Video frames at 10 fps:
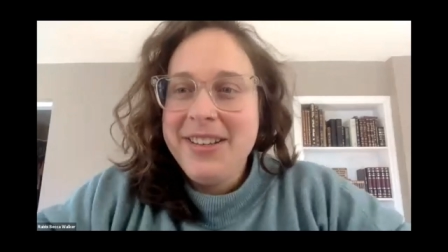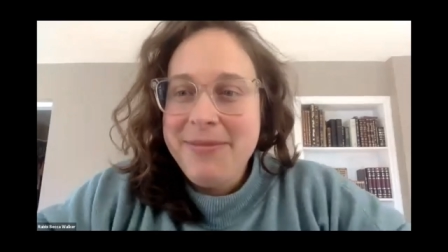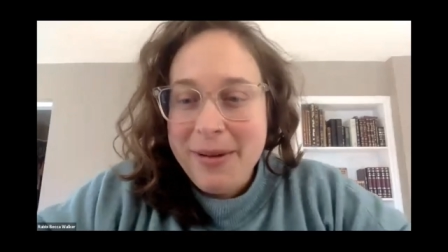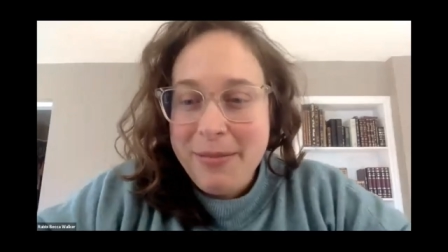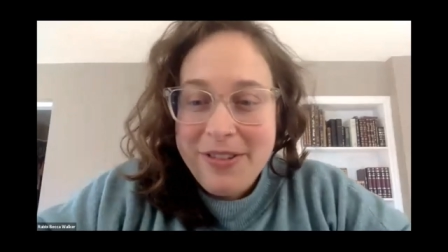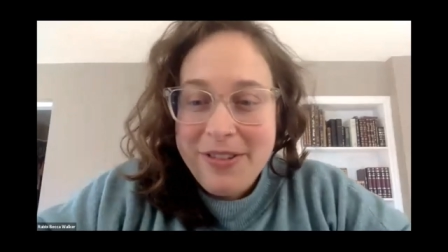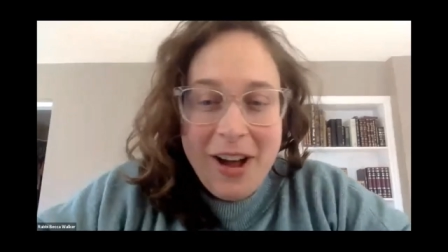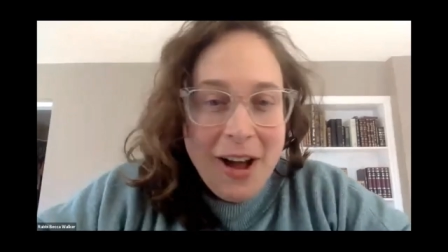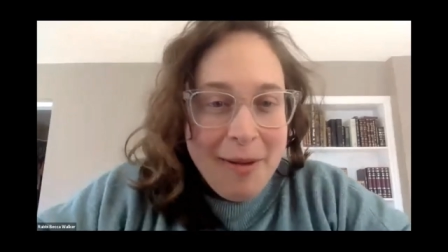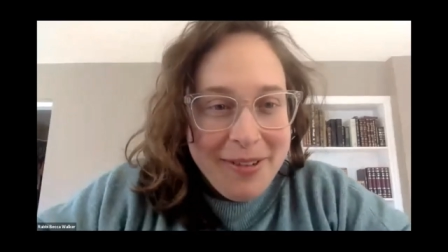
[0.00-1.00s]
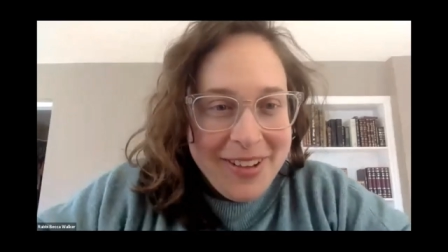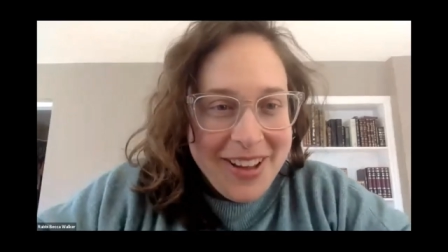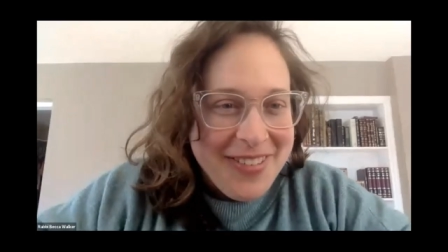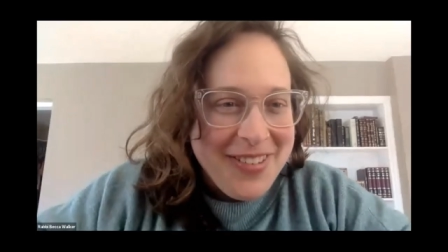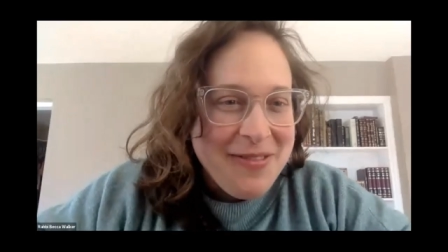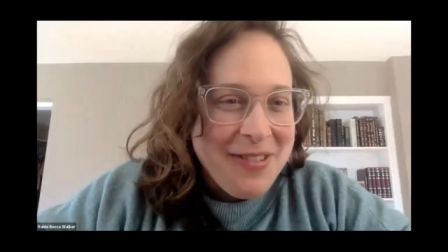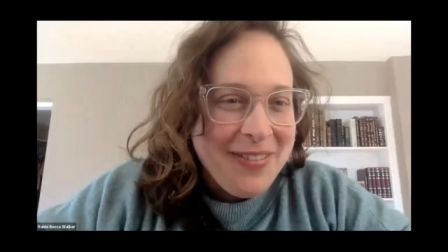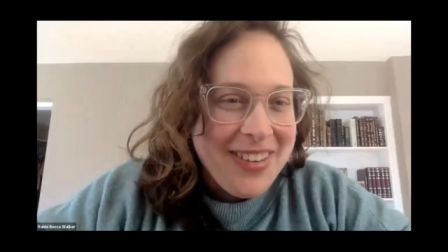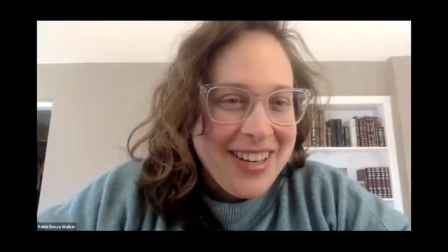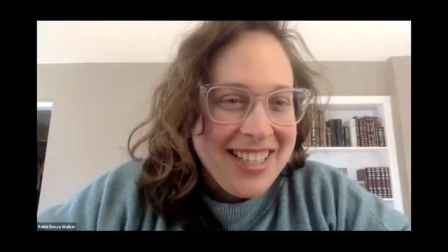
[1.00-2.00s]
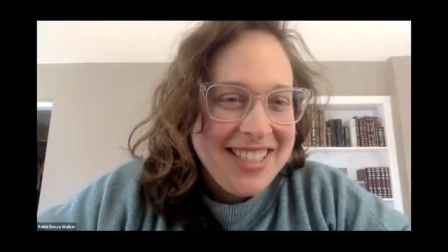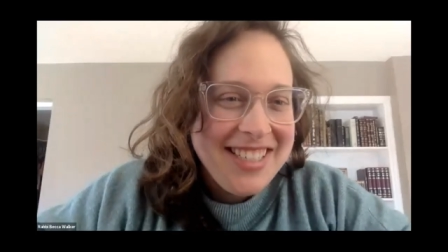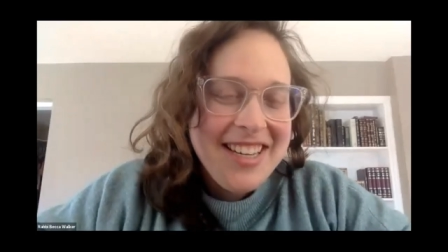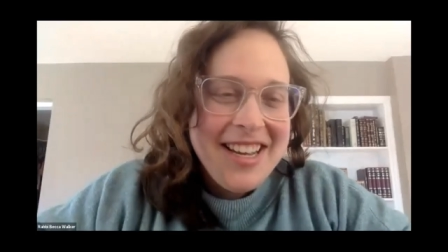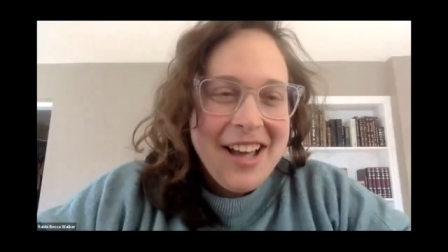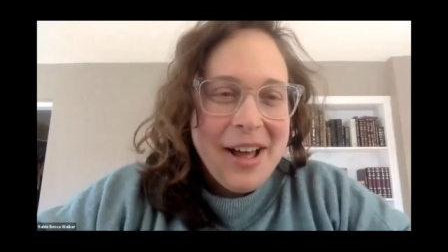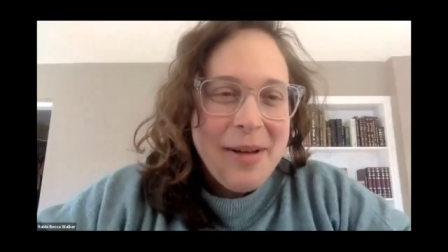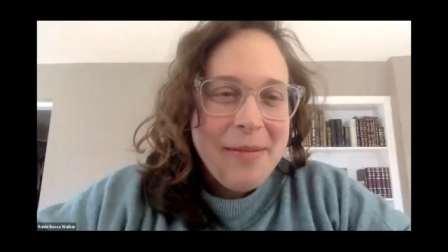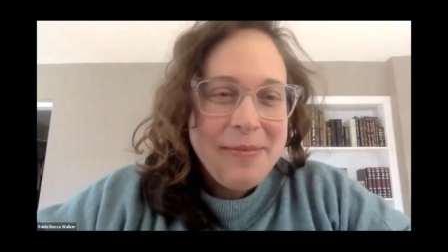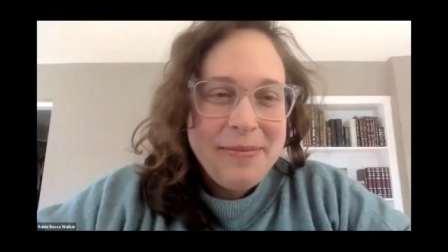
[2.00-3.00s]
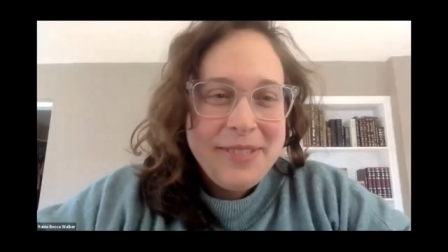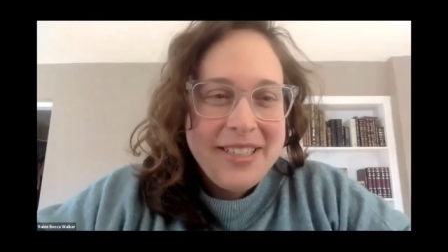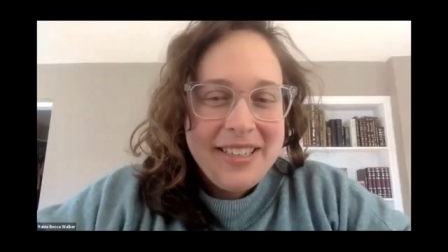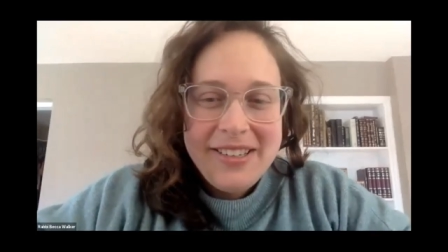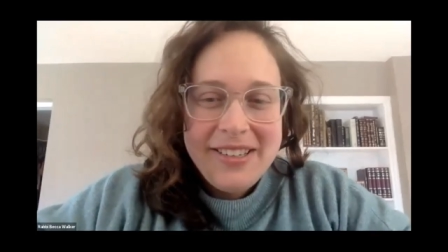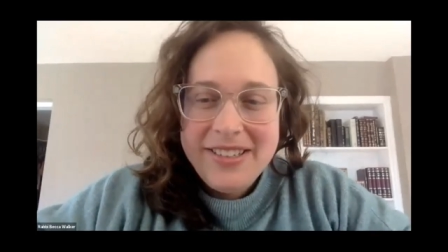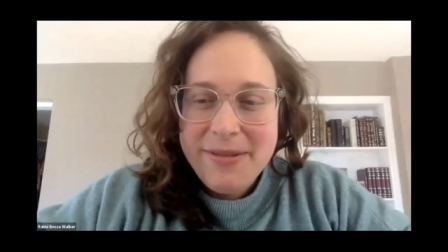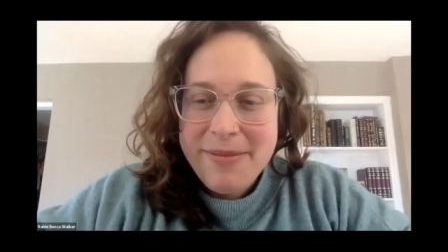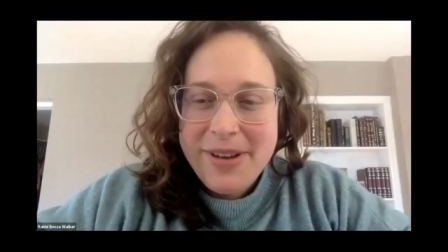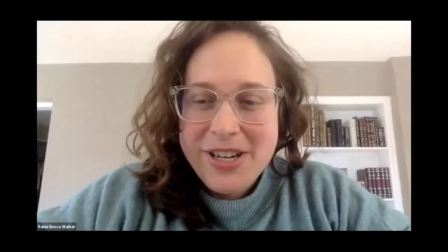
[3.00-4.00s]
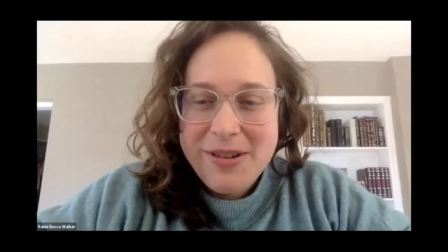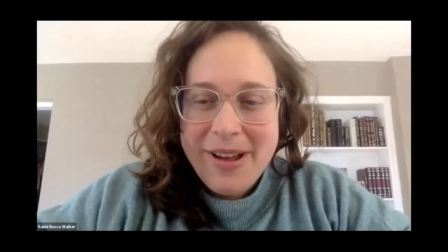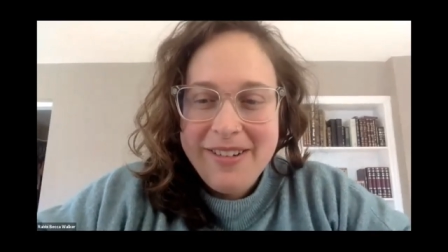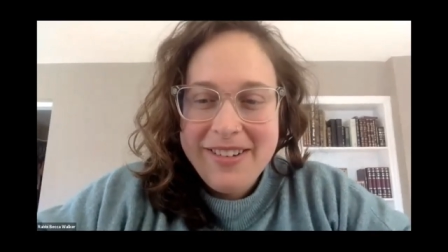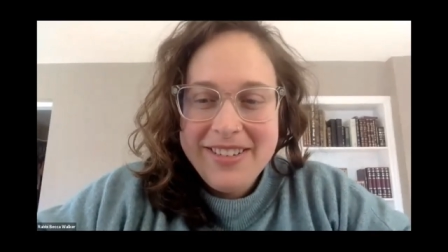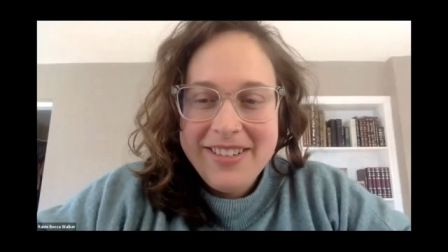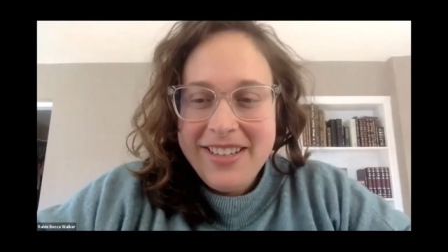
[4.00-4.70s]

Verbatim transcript: make a brief comment, we have a few more minutes um, to, to mention about